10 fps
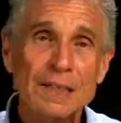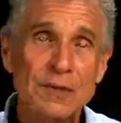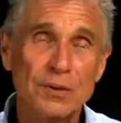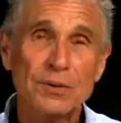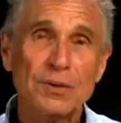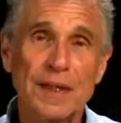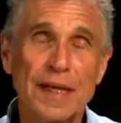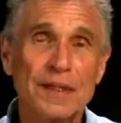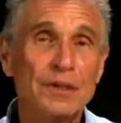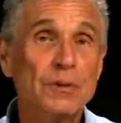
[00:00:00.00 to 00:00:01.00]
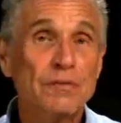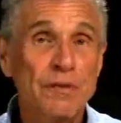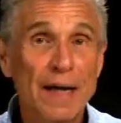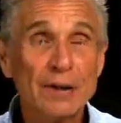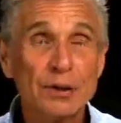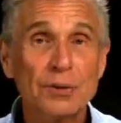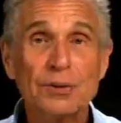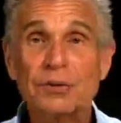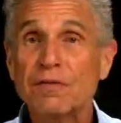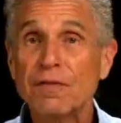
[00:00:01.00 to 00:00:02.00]
like to do today is to invite you
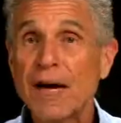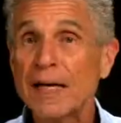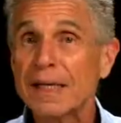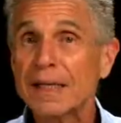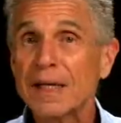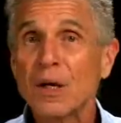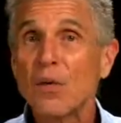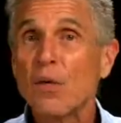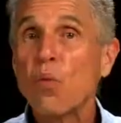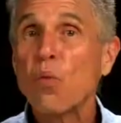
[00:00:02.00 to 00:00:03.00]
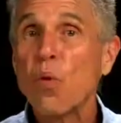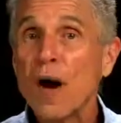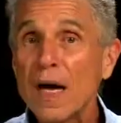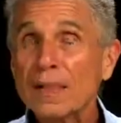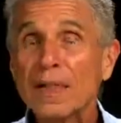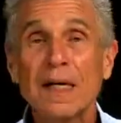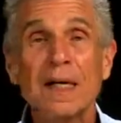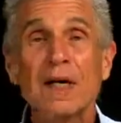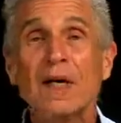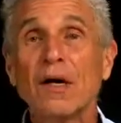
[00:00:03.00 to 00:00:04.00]
to find what,
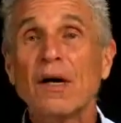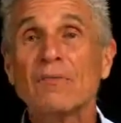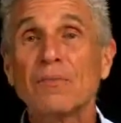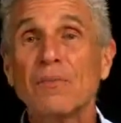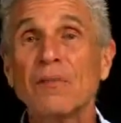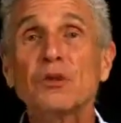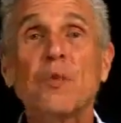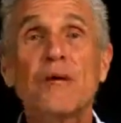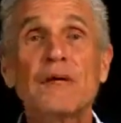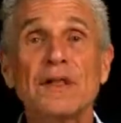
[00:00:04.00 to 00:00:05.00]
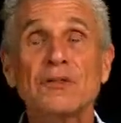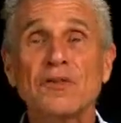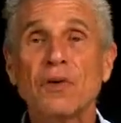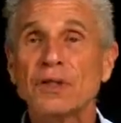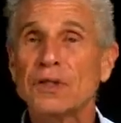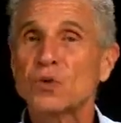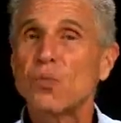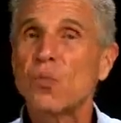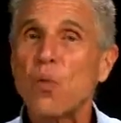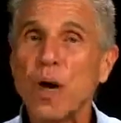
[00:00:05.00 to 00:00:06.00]
uh, which one of these forces,
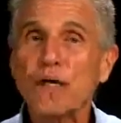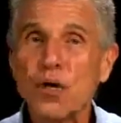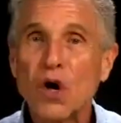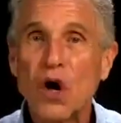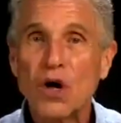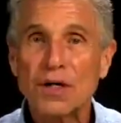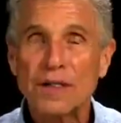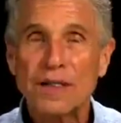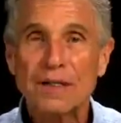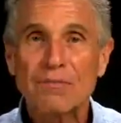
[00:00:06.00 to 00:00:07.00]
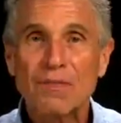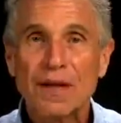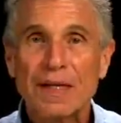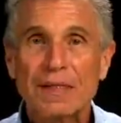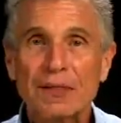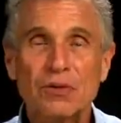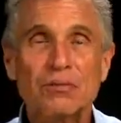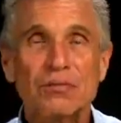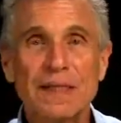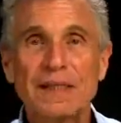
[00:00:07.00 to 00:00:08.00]
what God is,
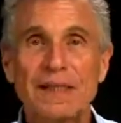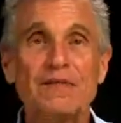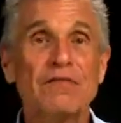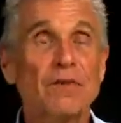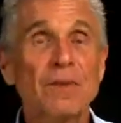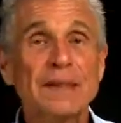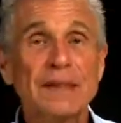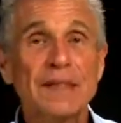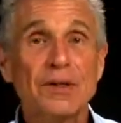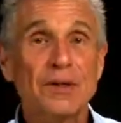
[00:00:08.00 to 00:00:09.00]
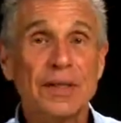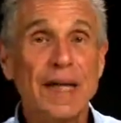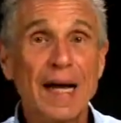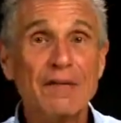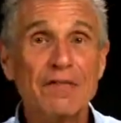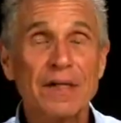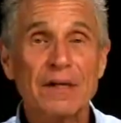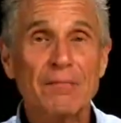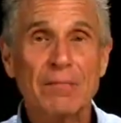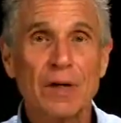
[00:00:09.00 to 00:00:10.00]
is influencing your life at
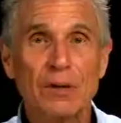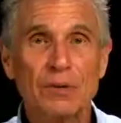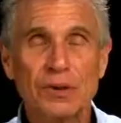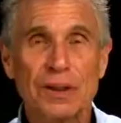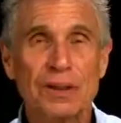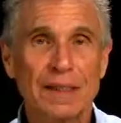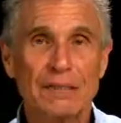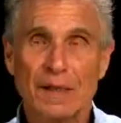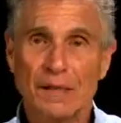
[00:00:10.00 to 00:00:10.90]
the most. Is it,